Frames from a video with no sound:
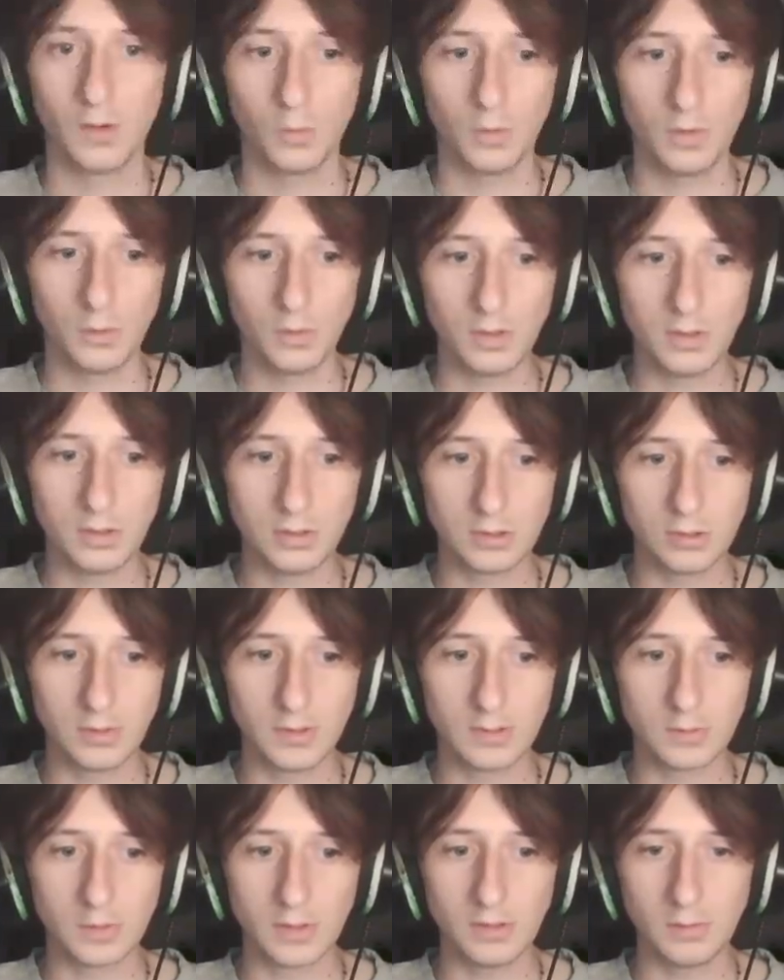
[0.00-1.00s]
What you want to
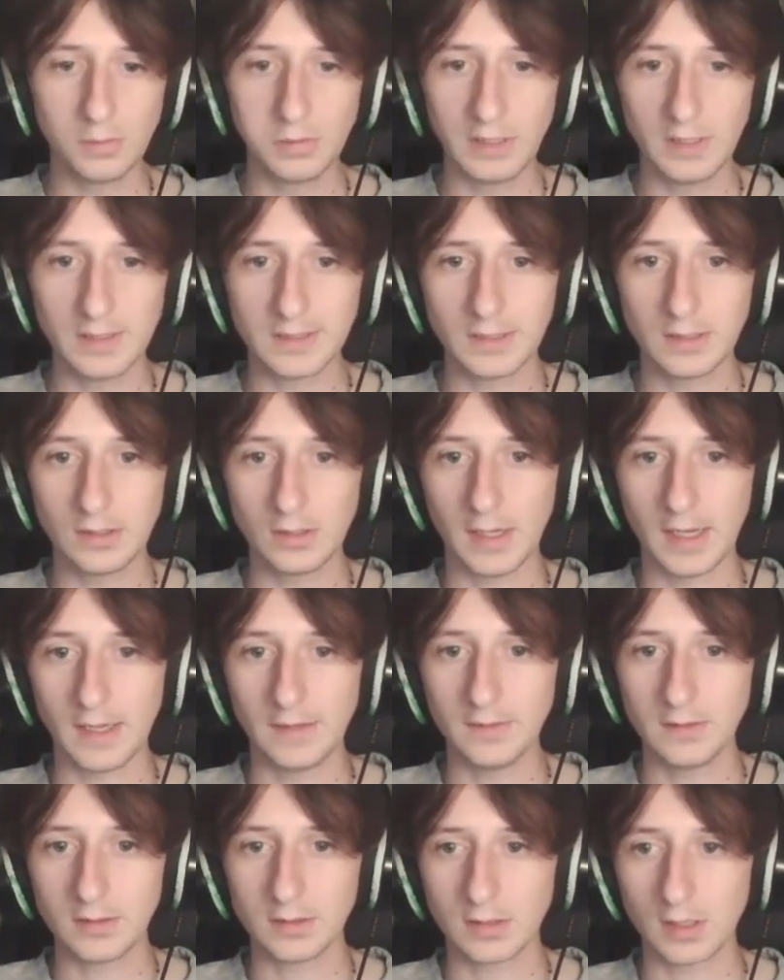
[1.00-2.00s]
do is when you're placing your
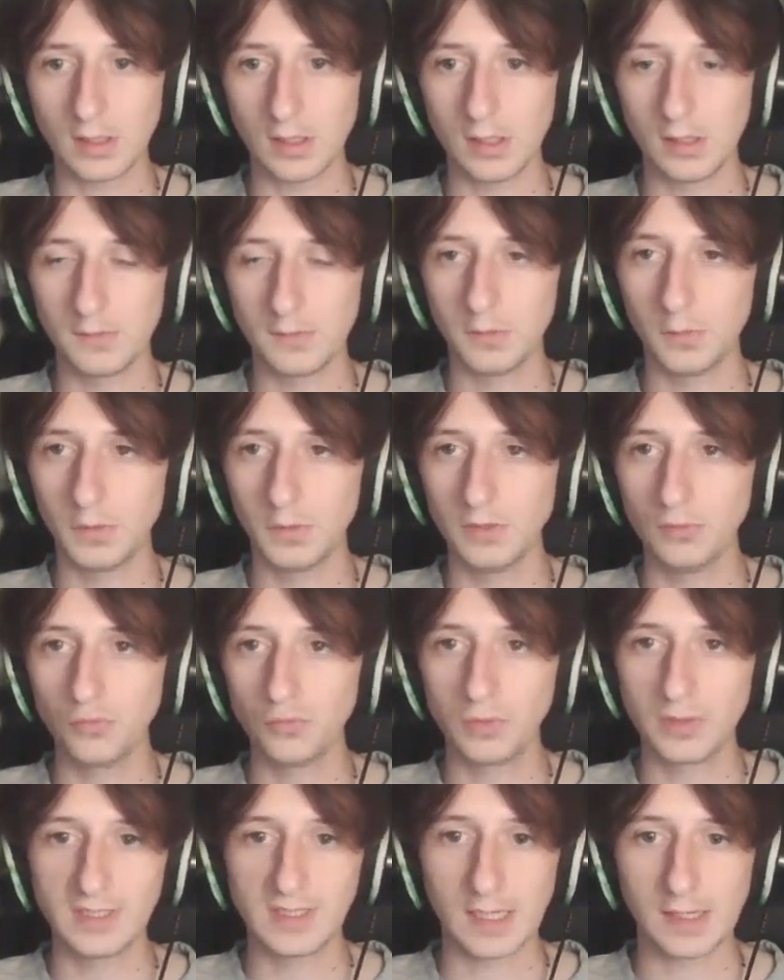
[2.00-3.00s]
ants, when you
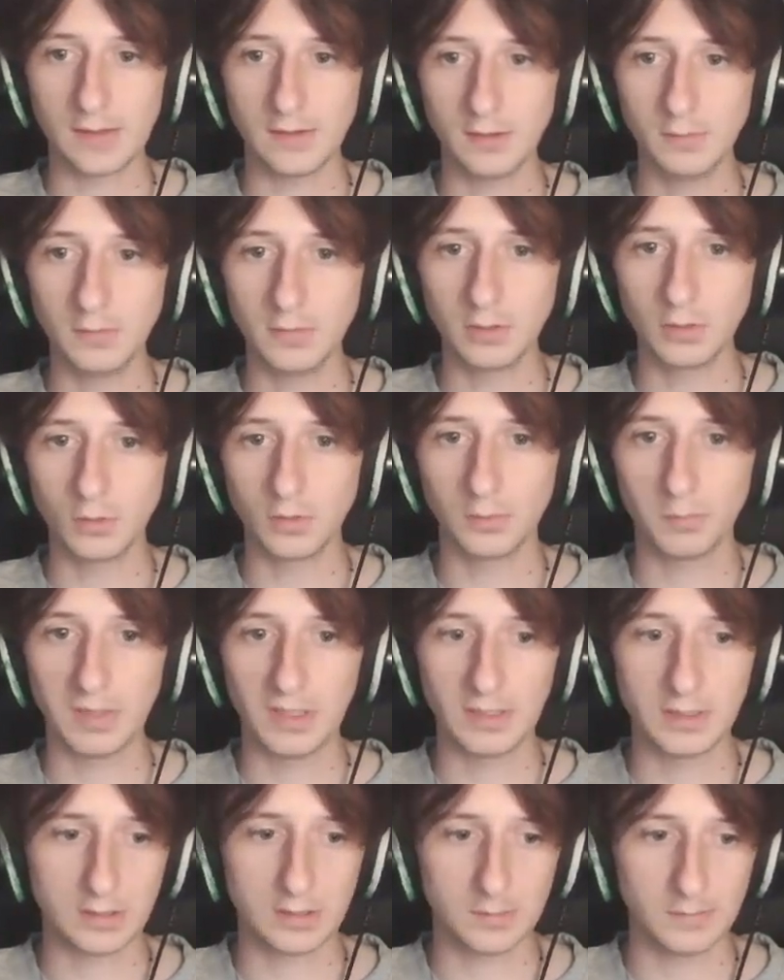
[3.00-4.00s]
reset them, you want to
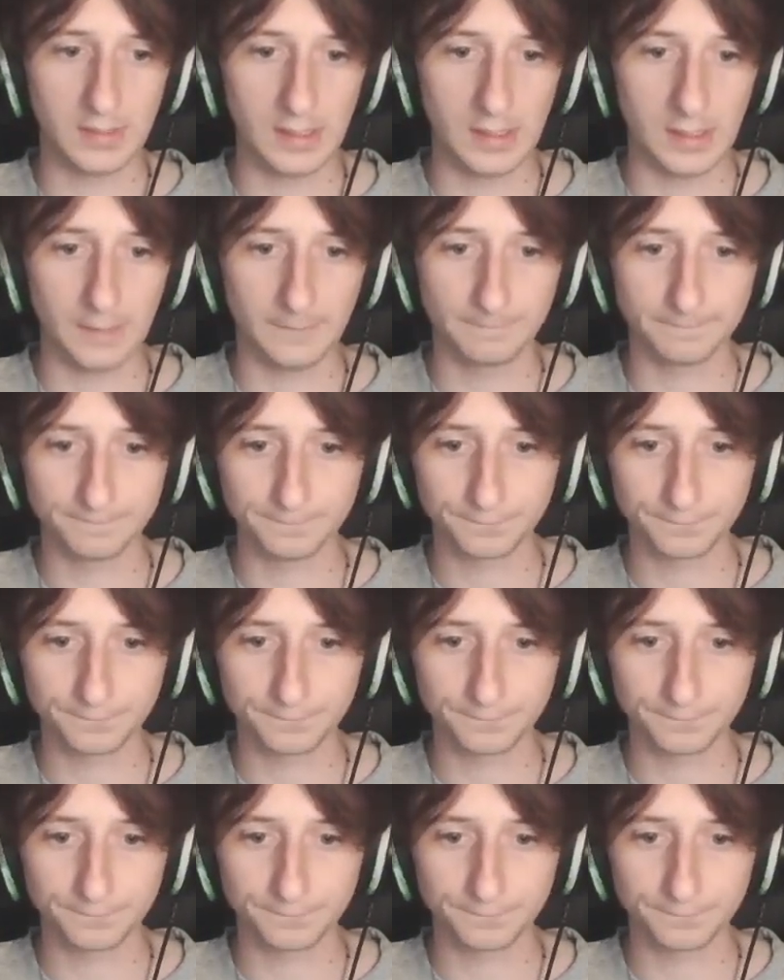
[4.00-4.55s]
place them here.